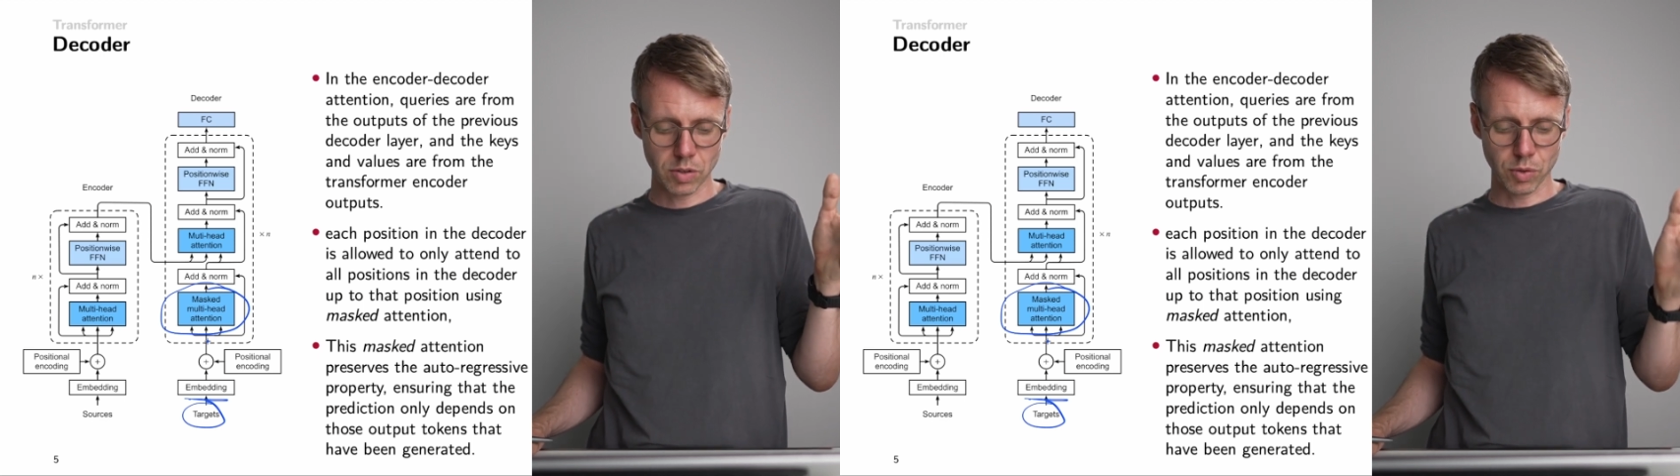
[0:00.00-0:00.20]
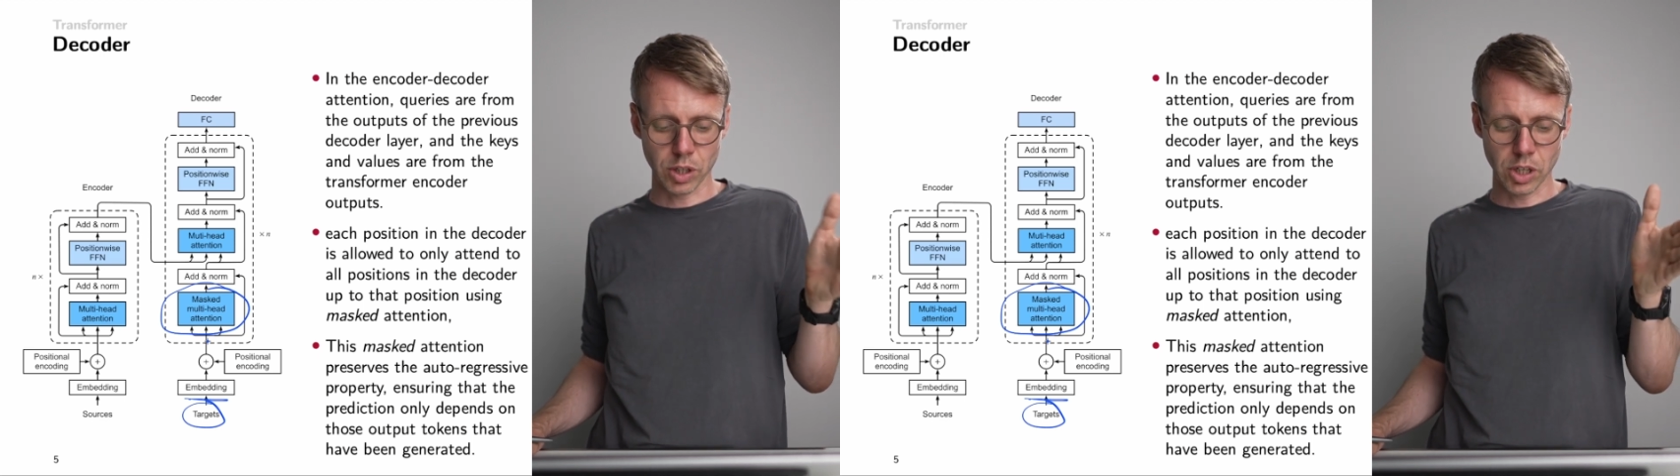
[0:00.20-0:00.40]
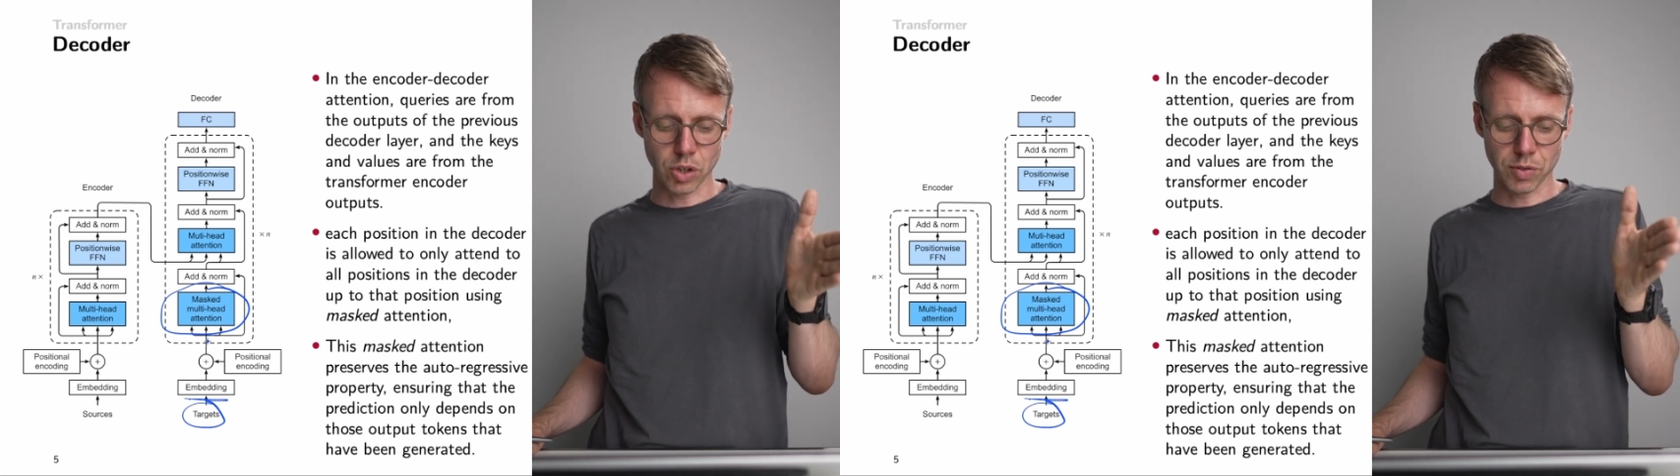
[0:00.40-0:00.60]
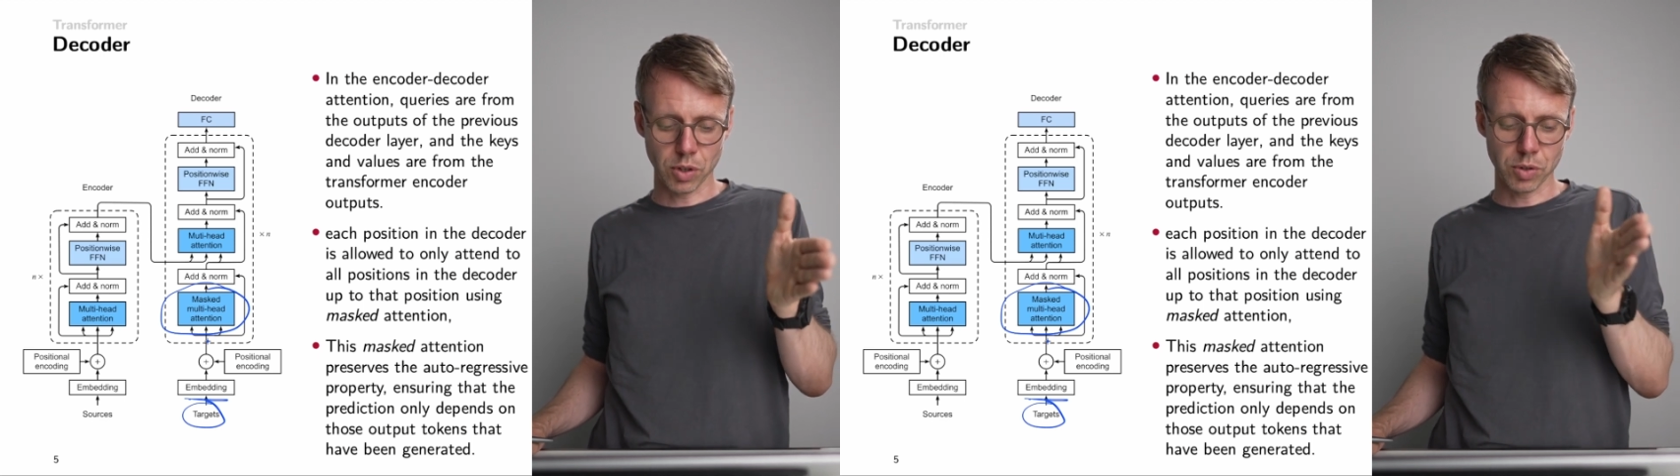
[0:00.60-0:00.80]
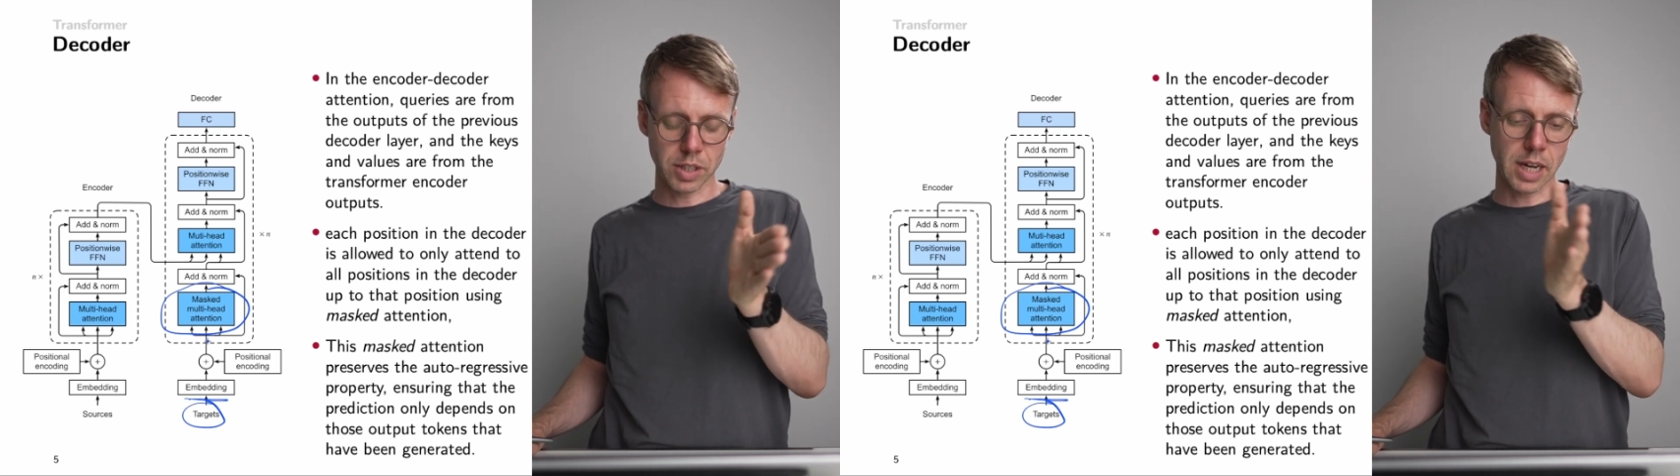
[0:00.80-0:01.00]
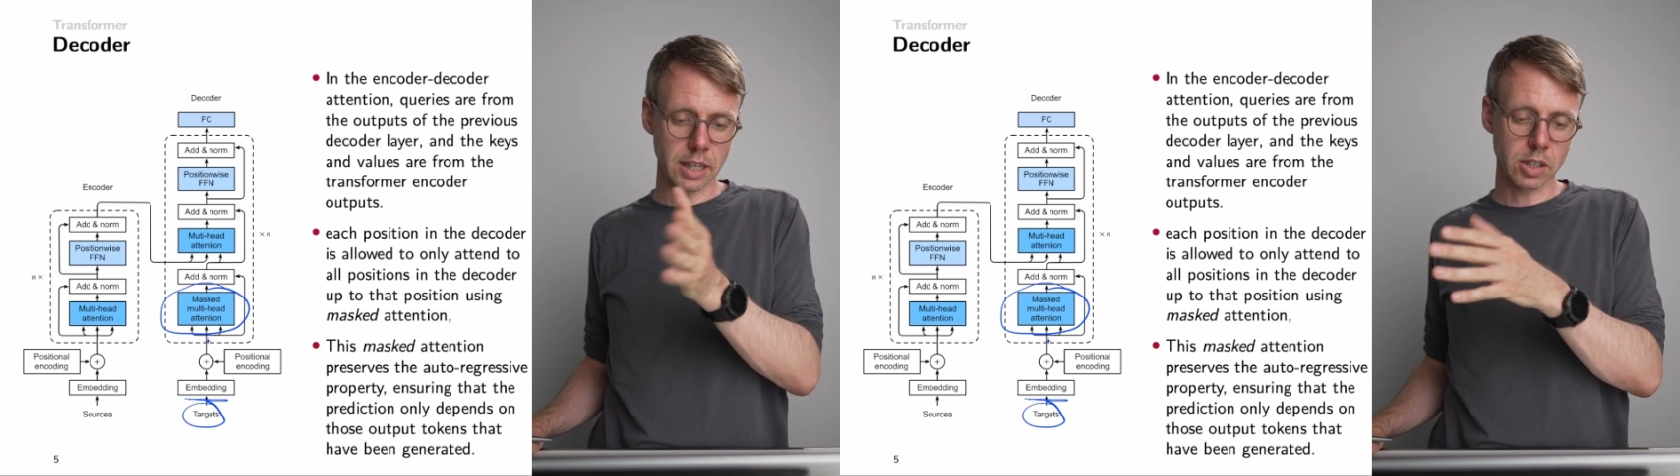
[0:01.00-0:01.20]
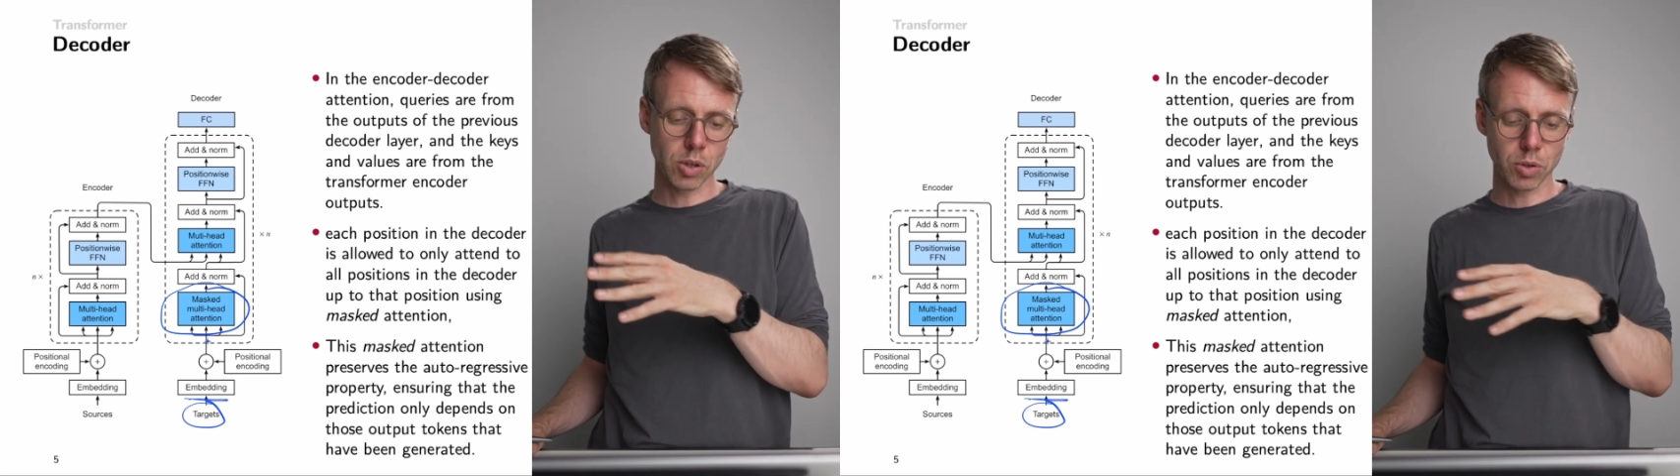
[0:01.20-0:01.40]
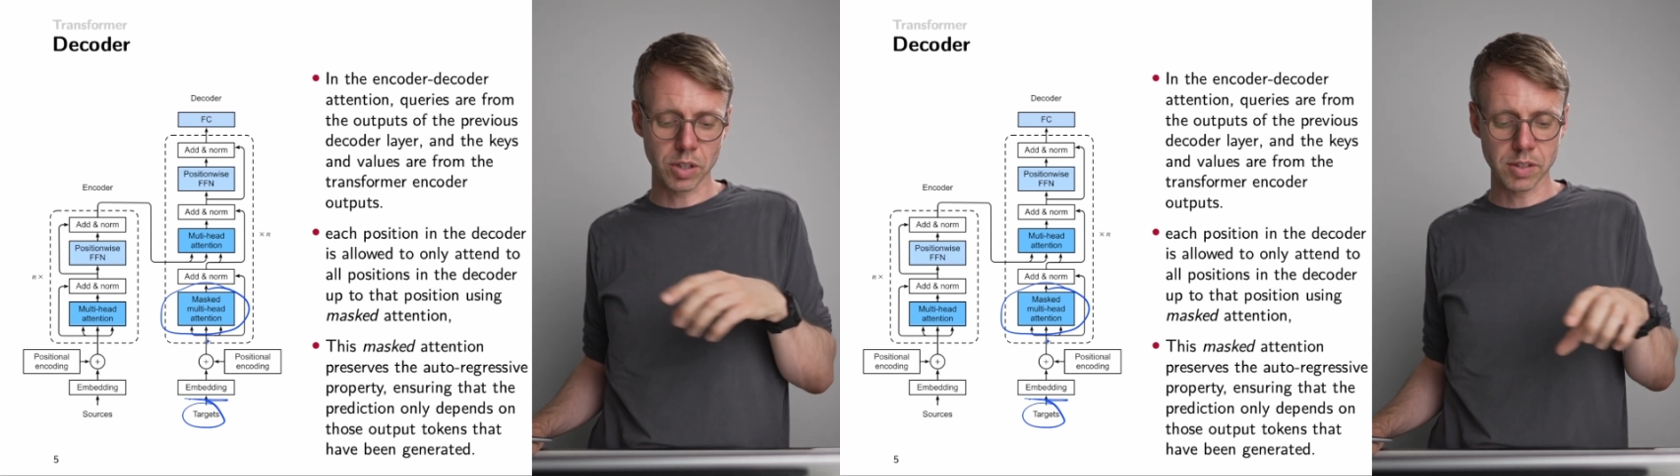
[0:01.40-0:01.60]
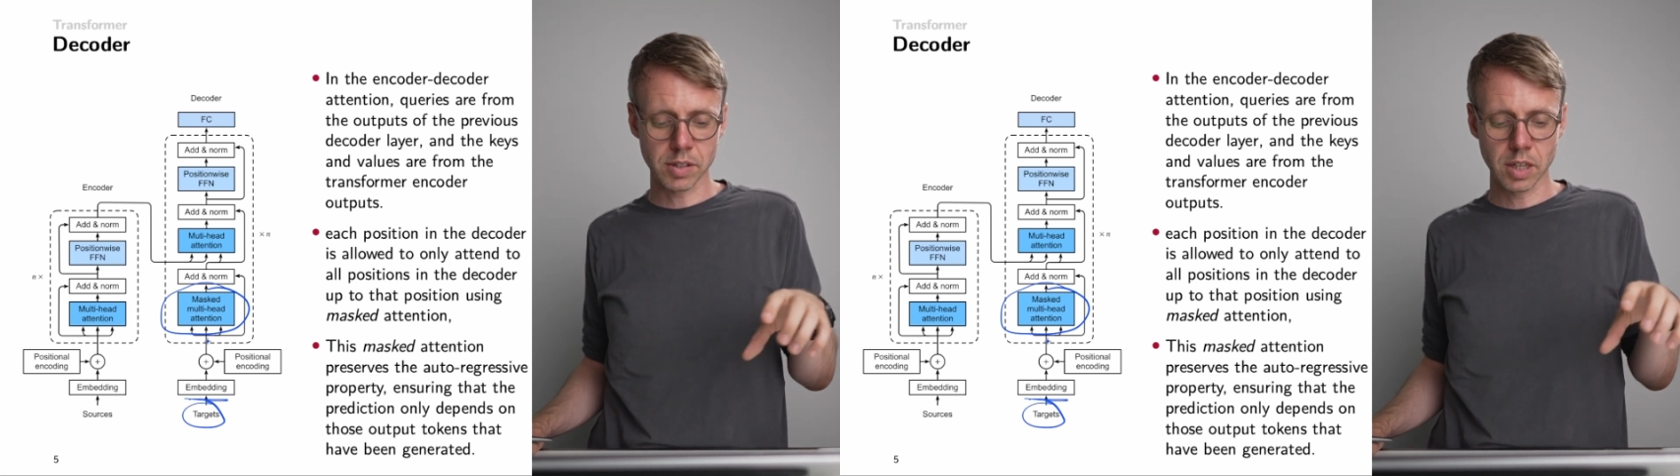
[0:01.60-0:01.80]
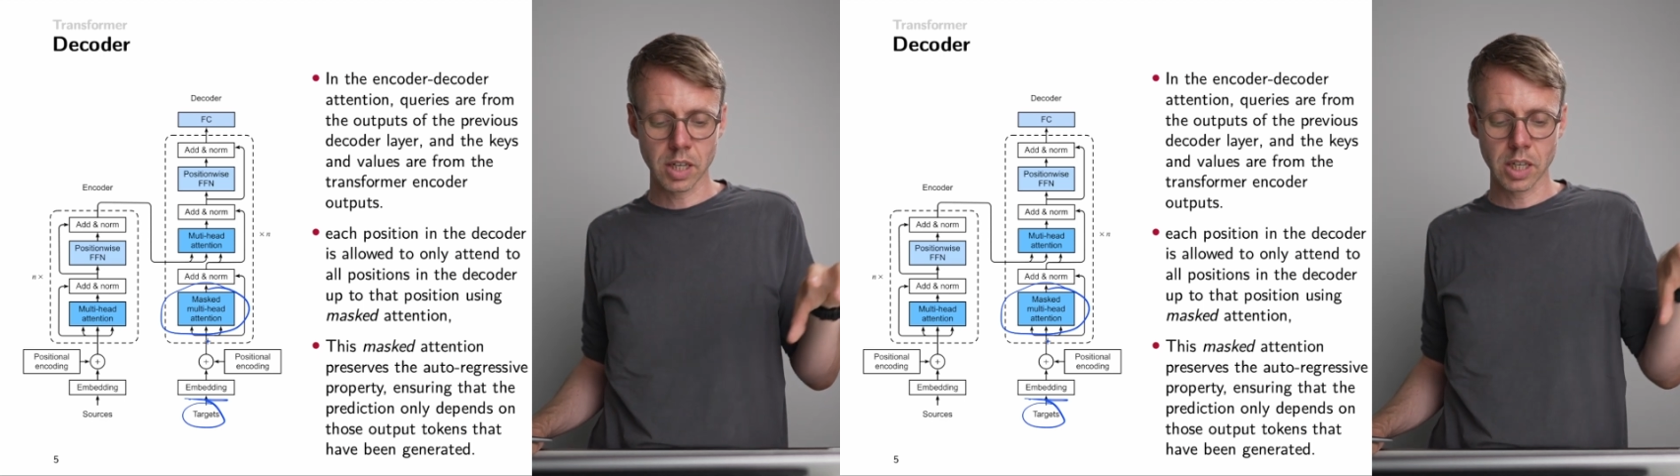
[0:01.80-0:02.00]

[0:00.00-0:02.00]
for each of those target tokens,